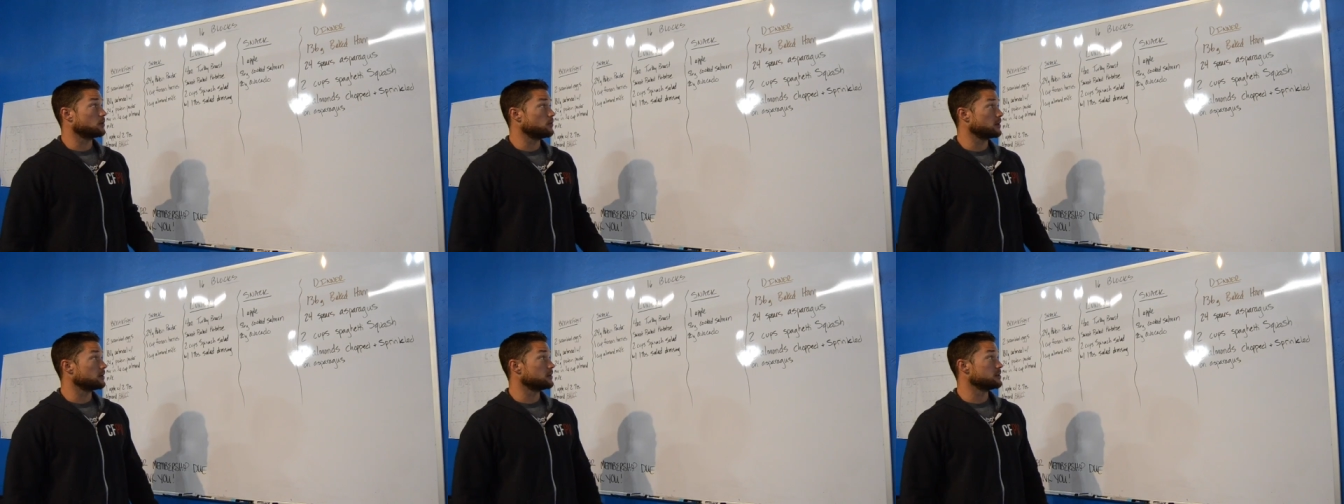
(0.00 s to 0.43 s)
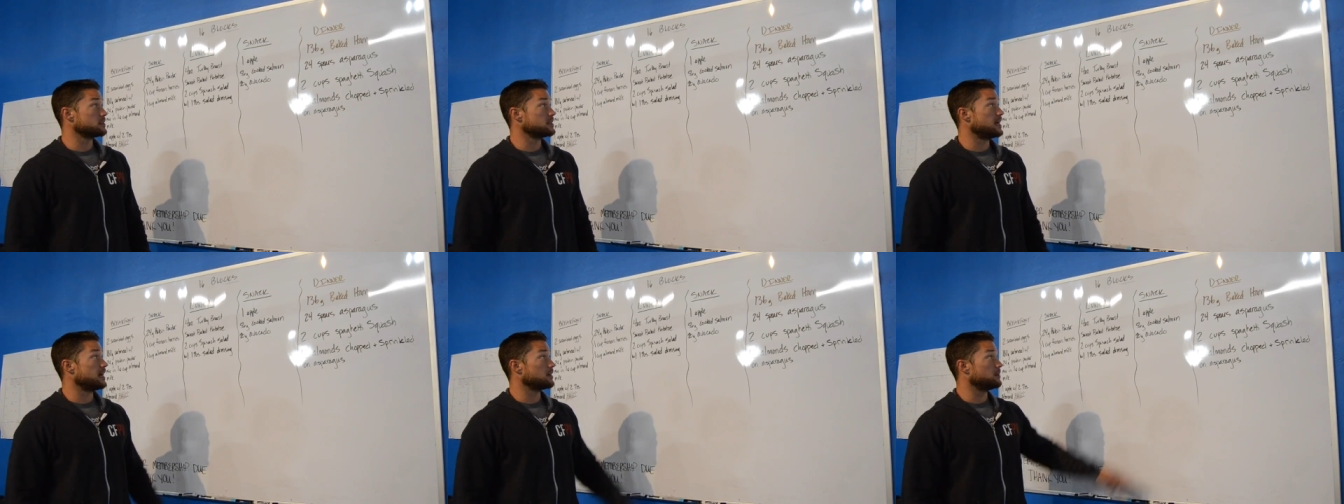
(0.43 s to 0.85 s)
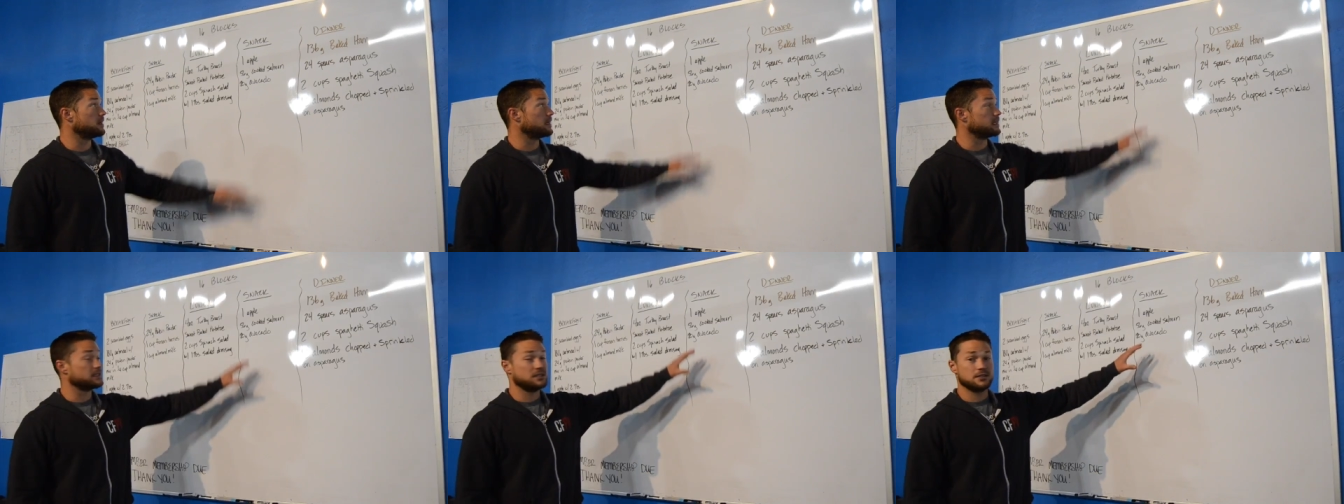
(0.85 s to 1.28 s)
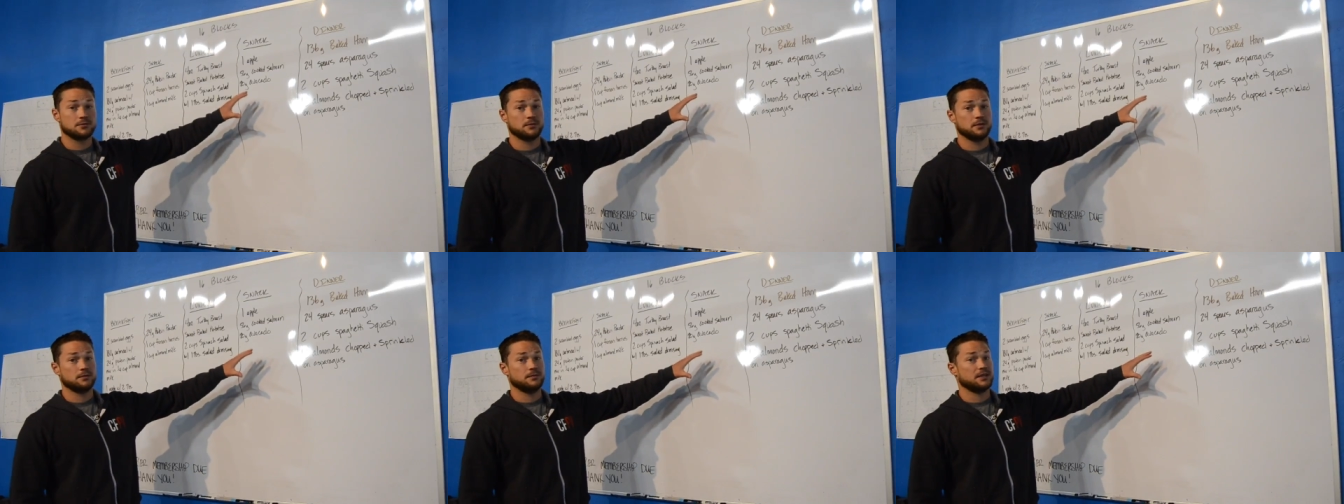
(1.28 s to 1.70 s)
quick little snack, but I just
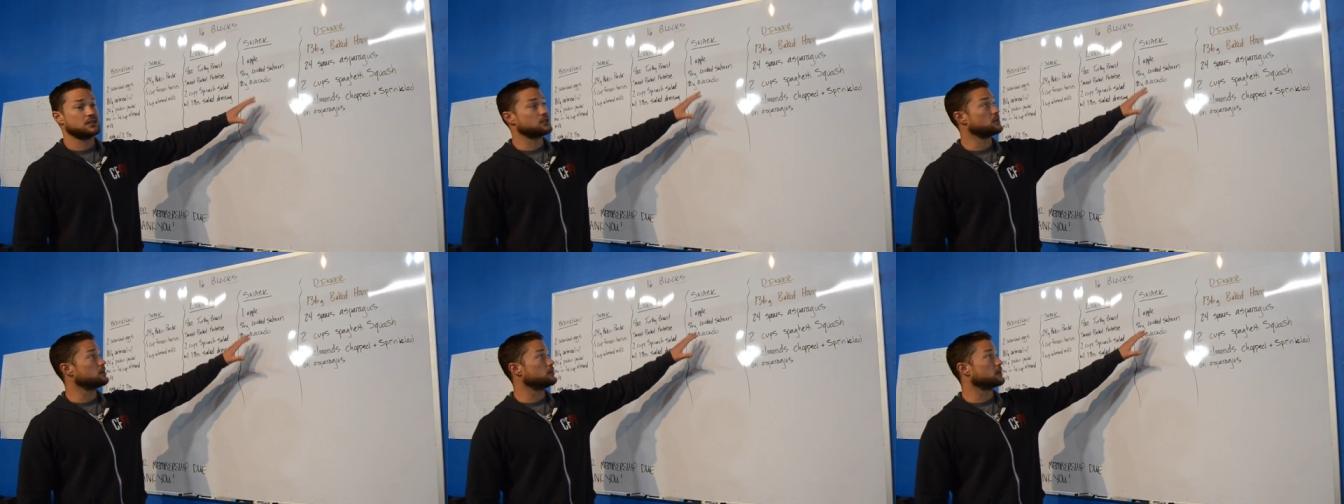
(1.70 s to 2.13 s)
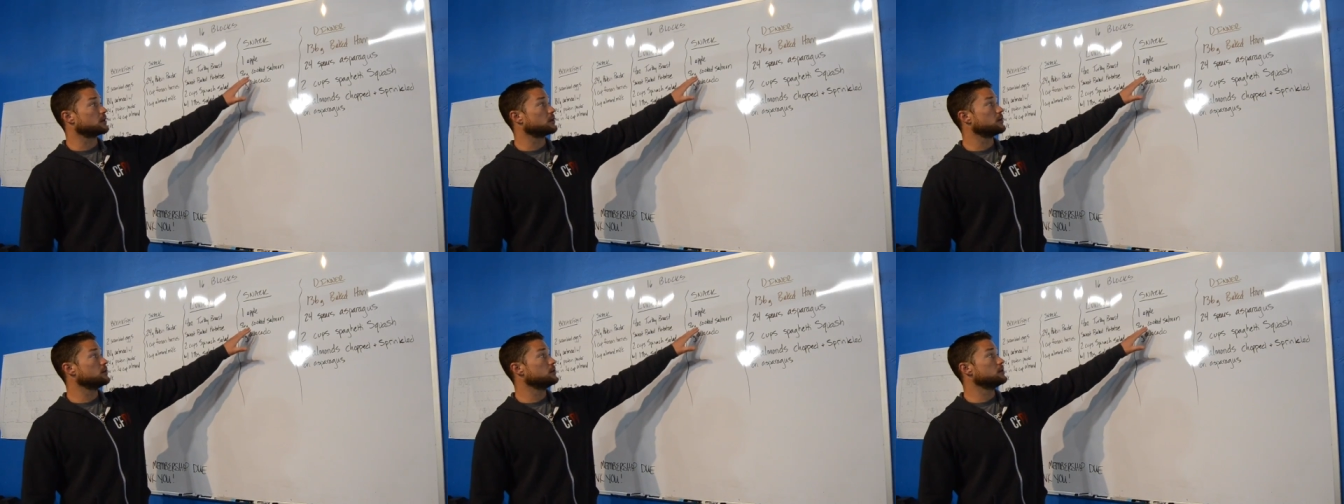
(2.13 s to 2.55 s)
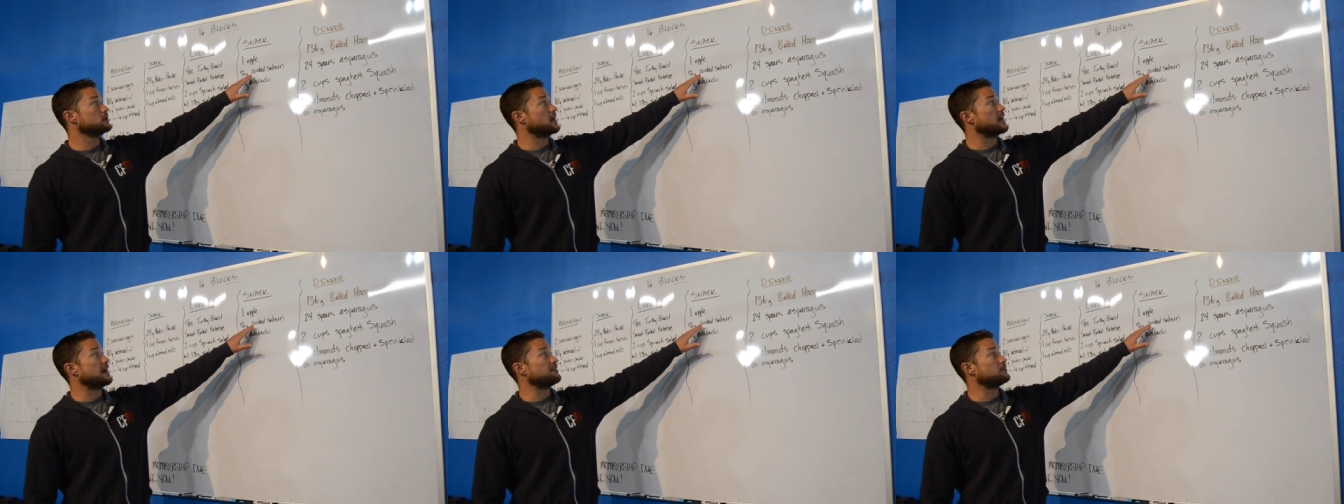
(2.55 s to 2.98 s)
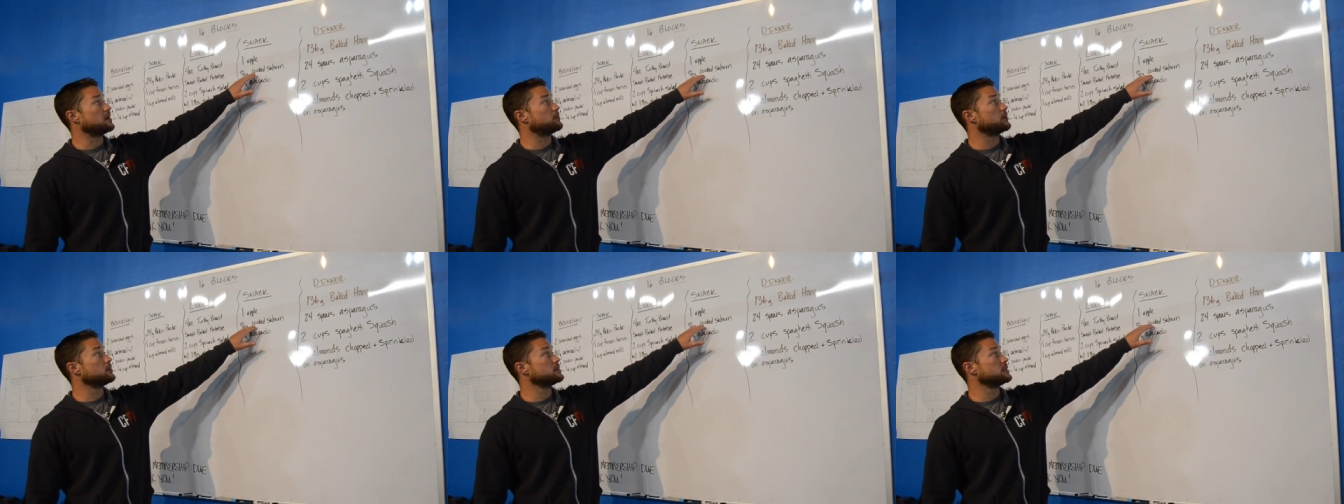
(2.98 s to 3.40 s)
wanted to make sure to include I have my
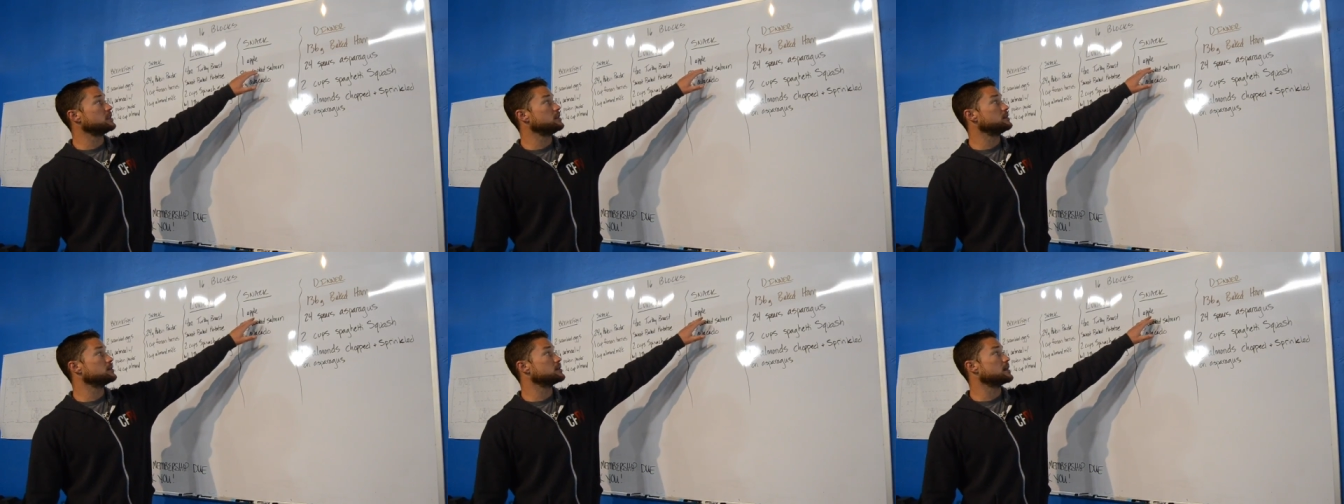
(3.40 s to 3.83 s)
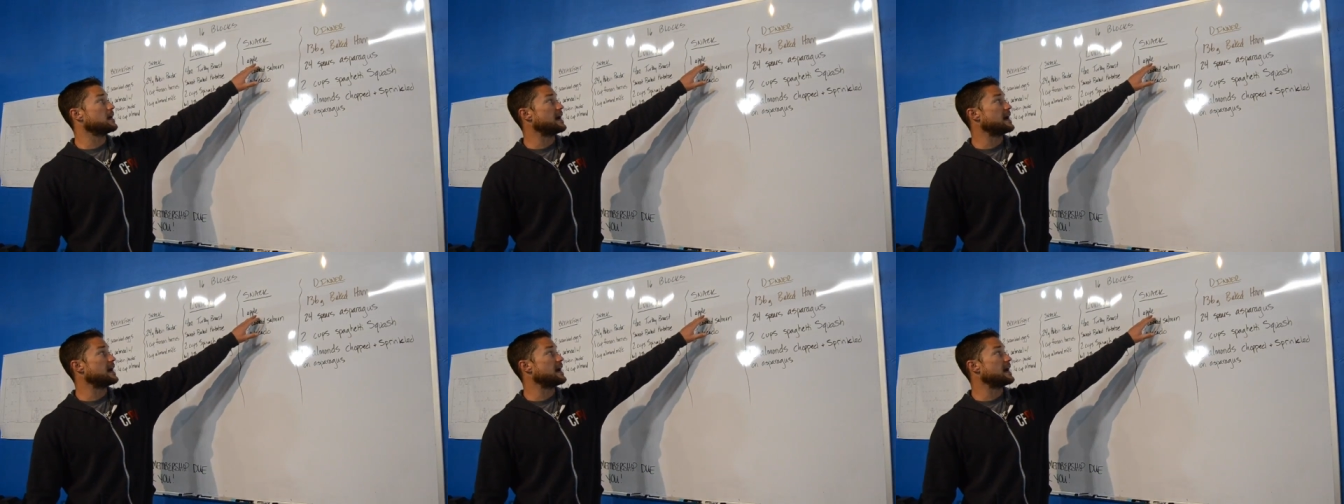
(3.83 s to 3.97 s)
proteins,